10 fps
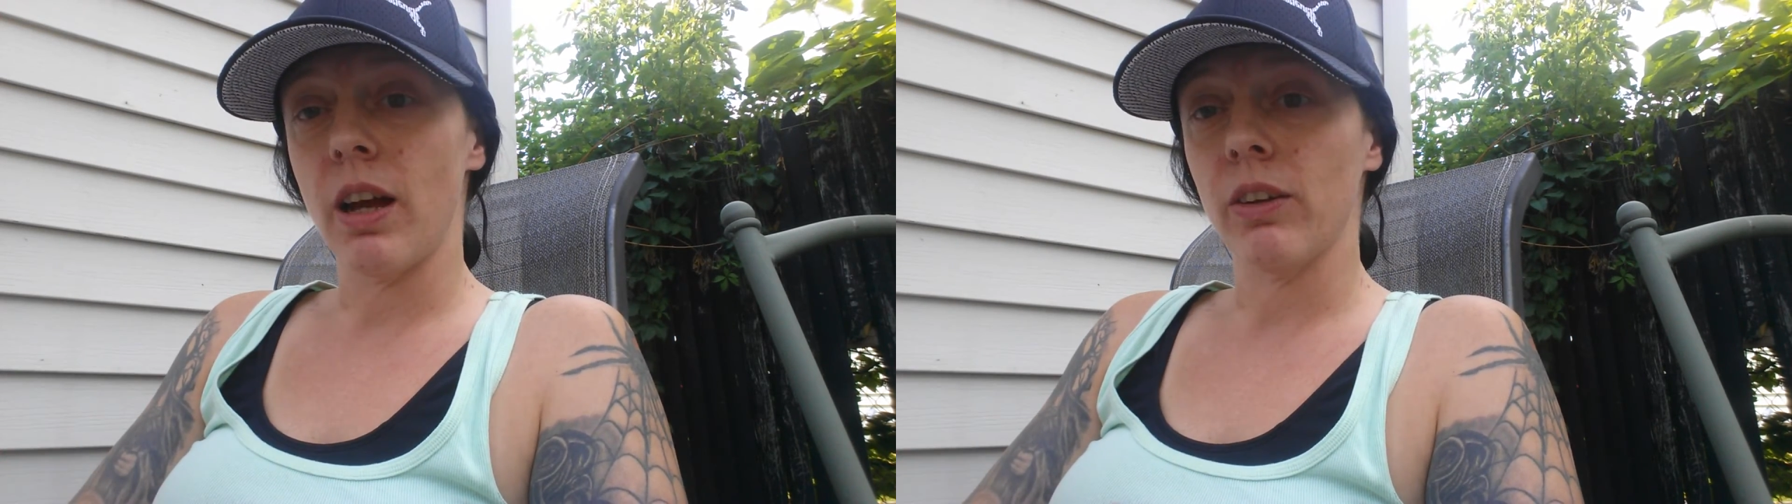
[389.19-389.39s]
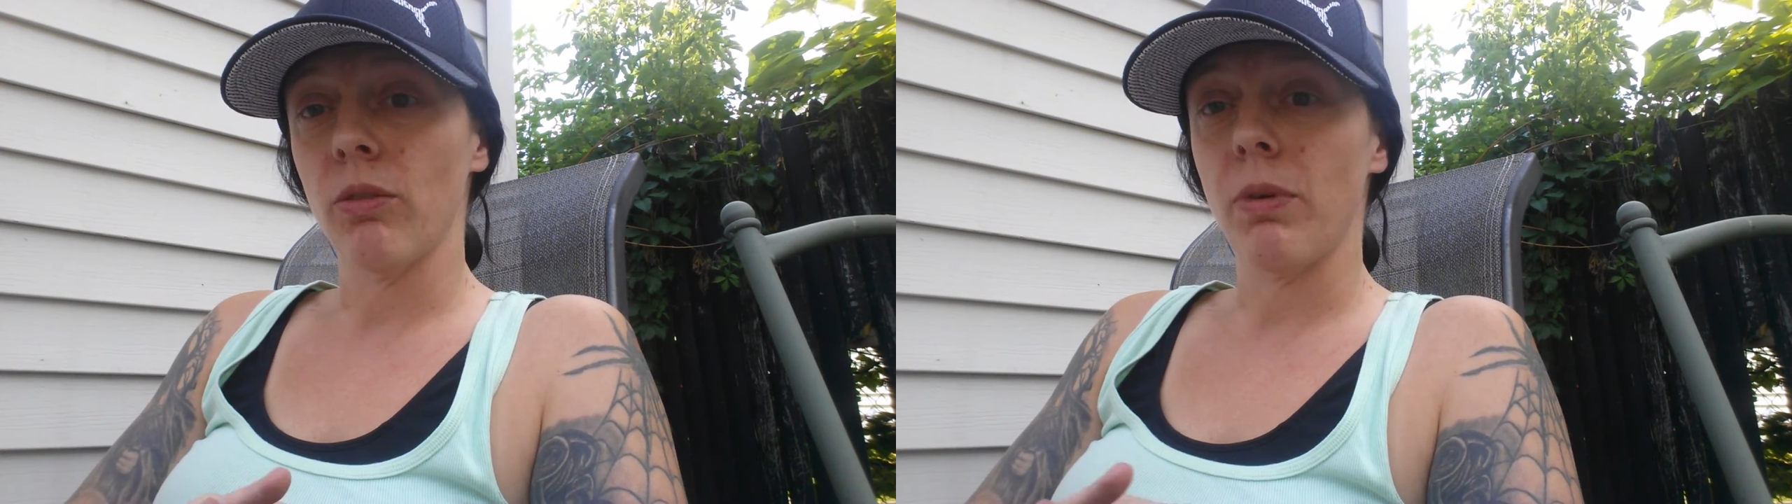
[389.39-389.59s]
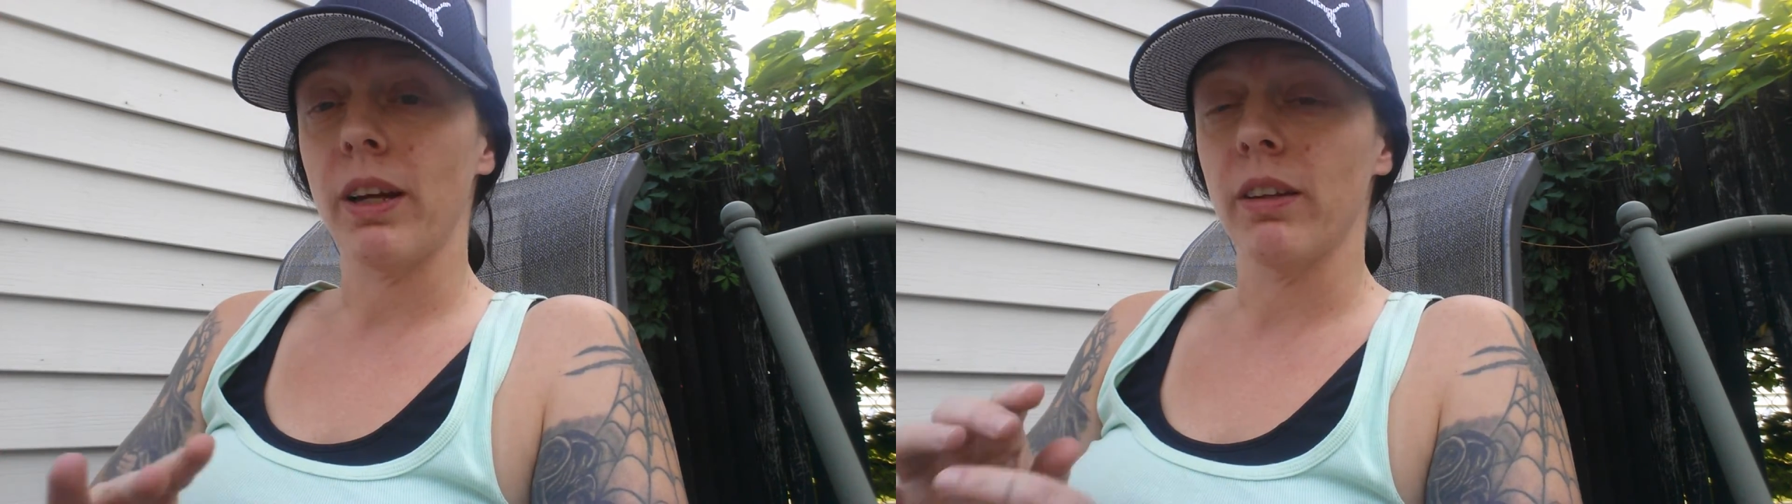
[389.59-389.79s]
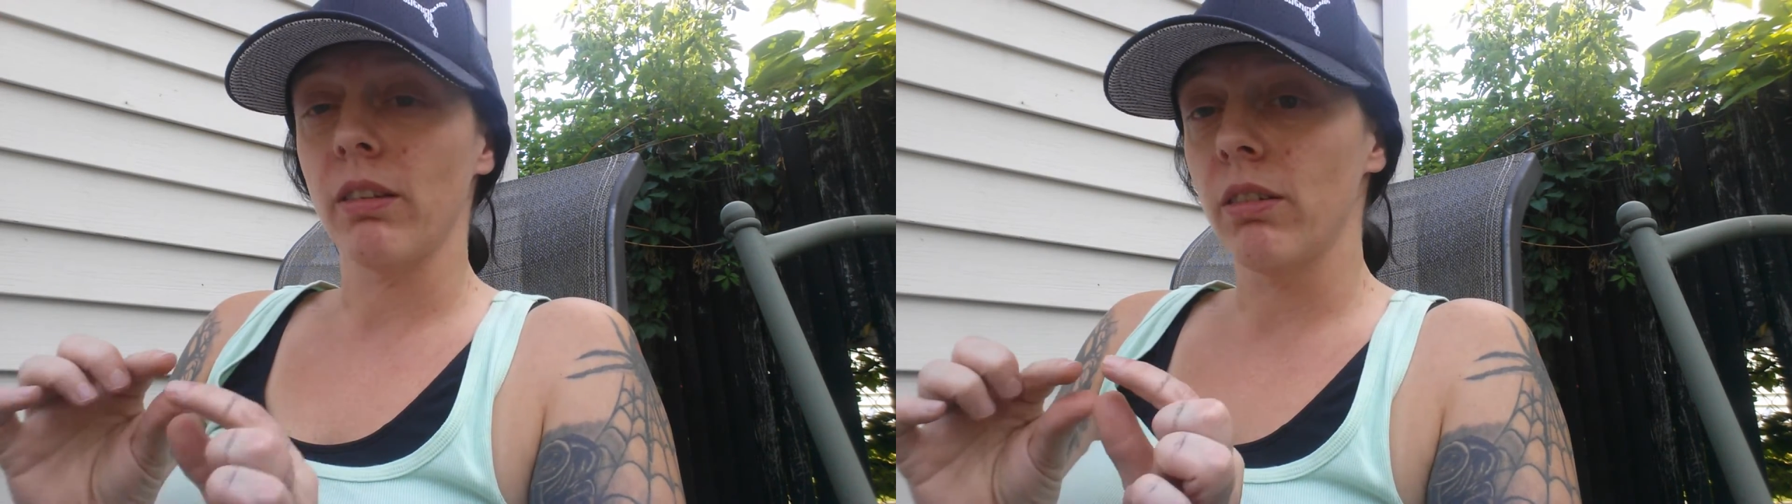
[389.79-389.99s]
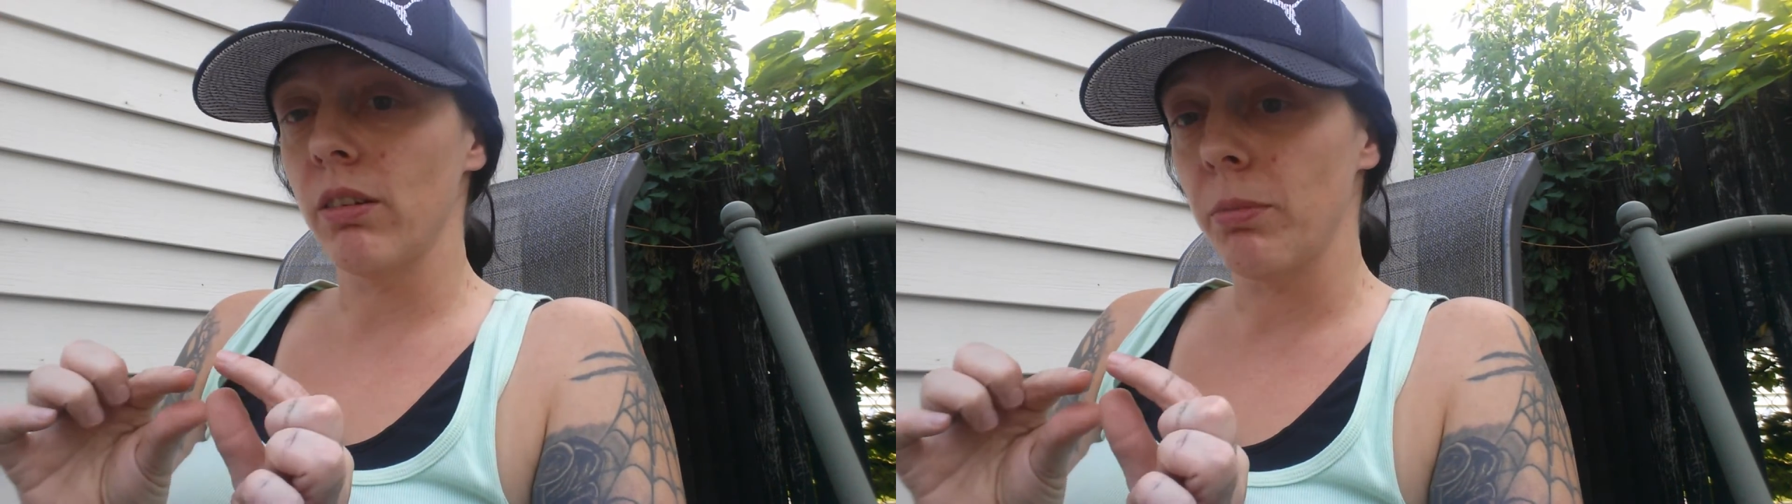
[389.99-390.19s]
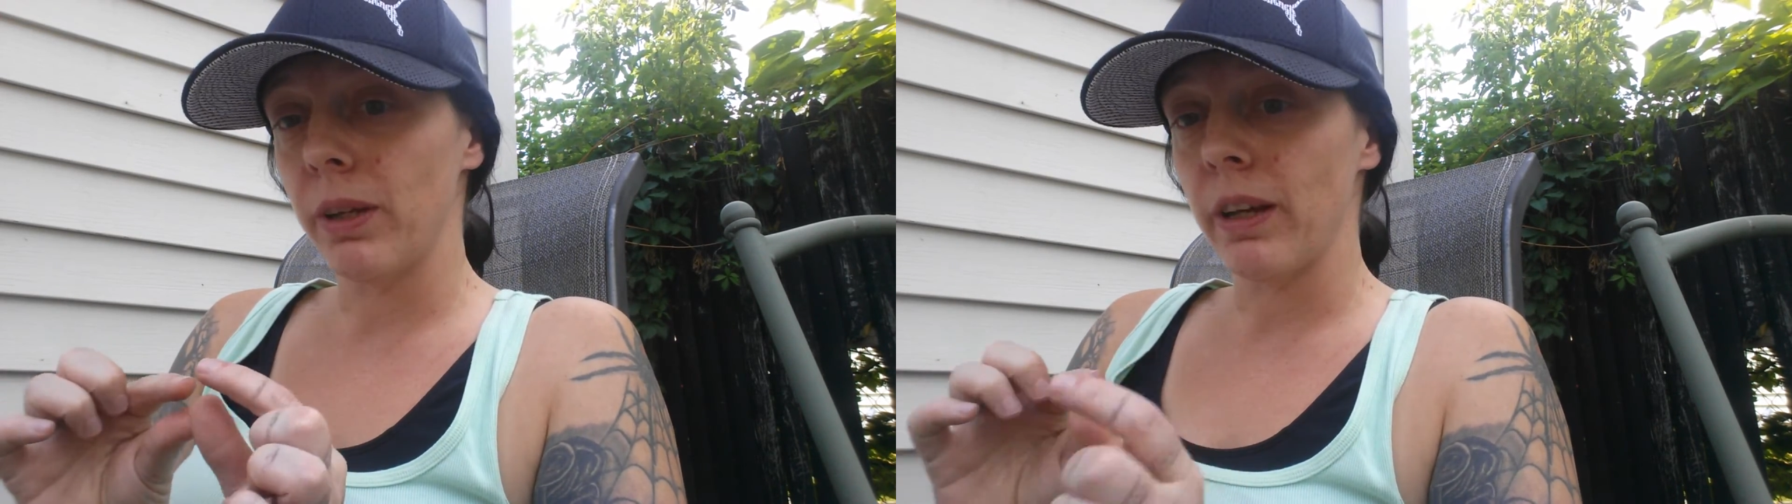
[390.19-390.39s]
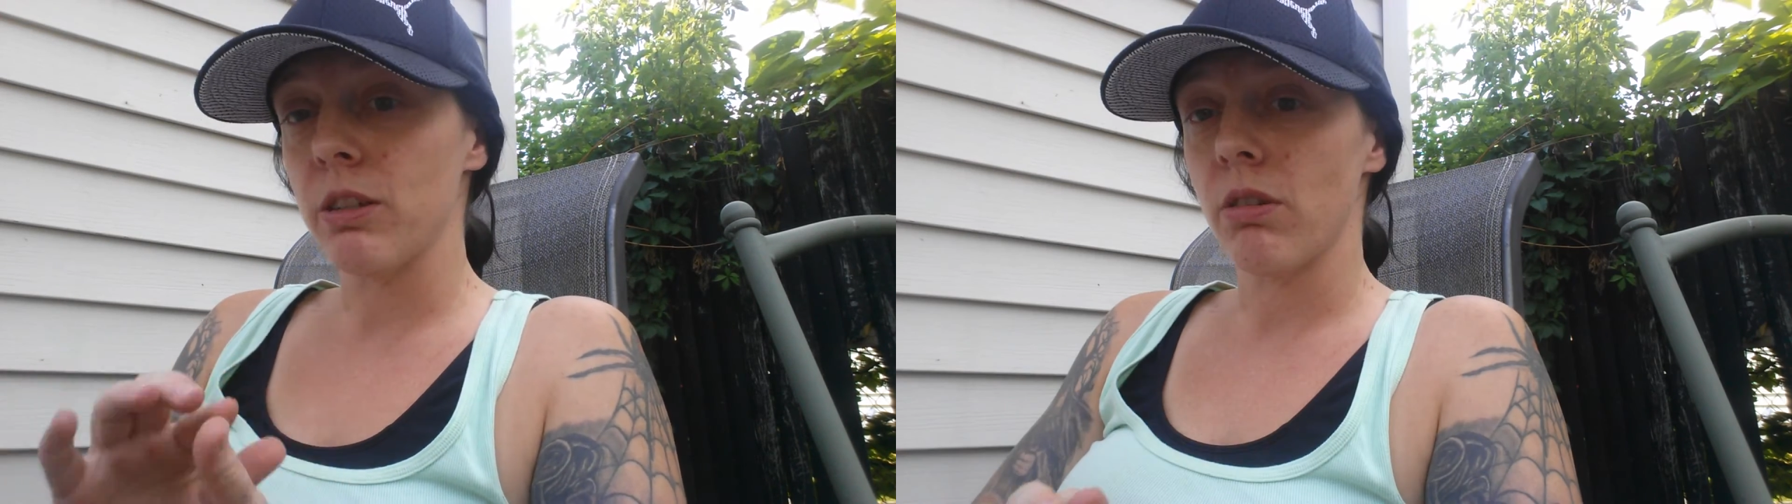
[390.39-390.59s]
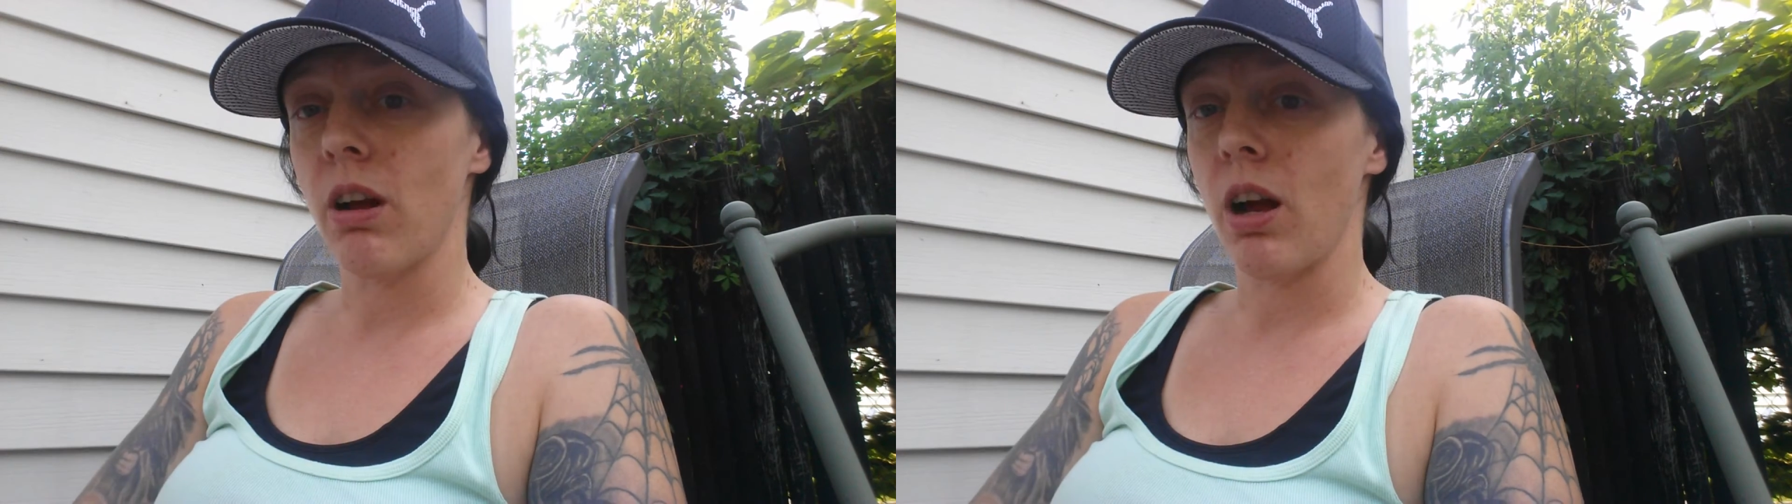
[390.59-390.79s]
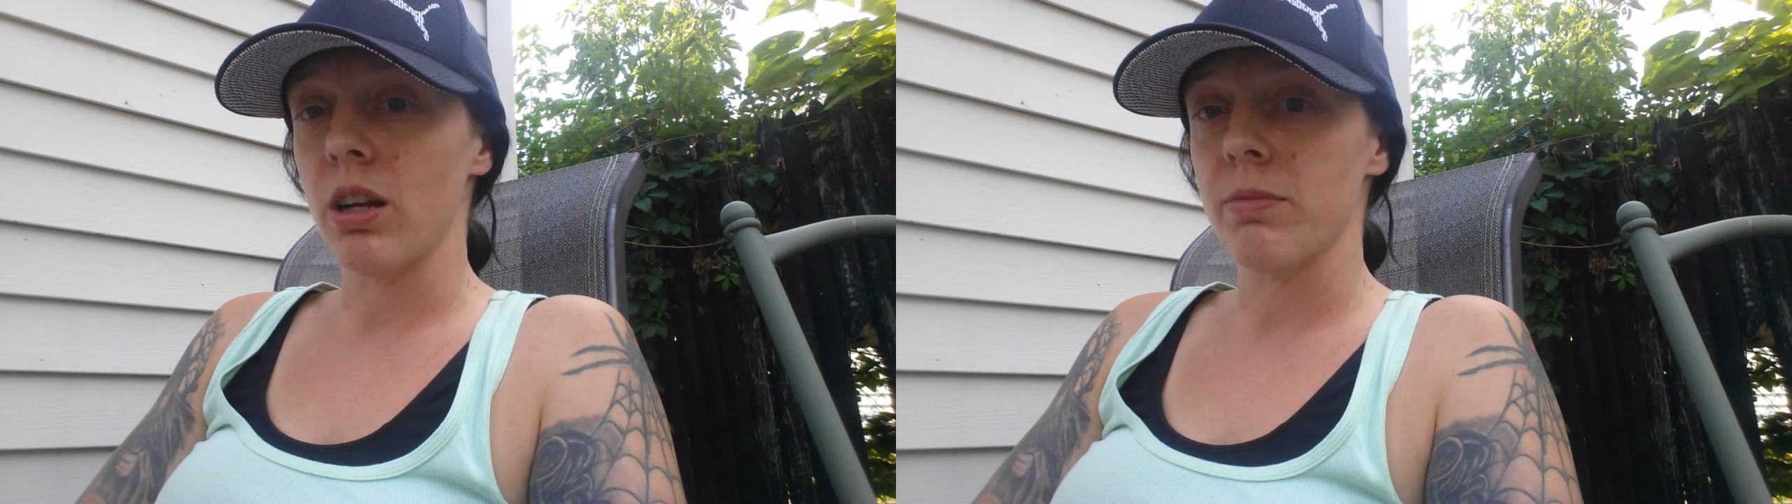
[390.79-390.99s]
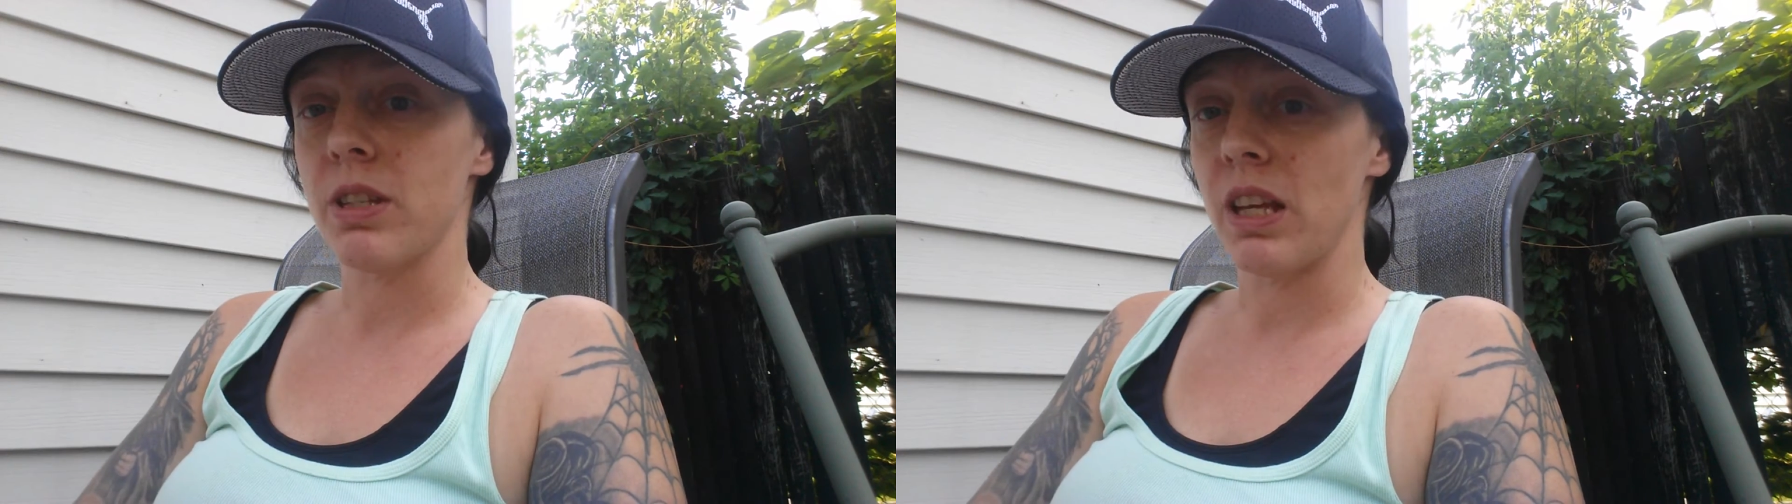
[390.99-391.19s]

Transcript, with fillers: i don't mind a little bit extra carbs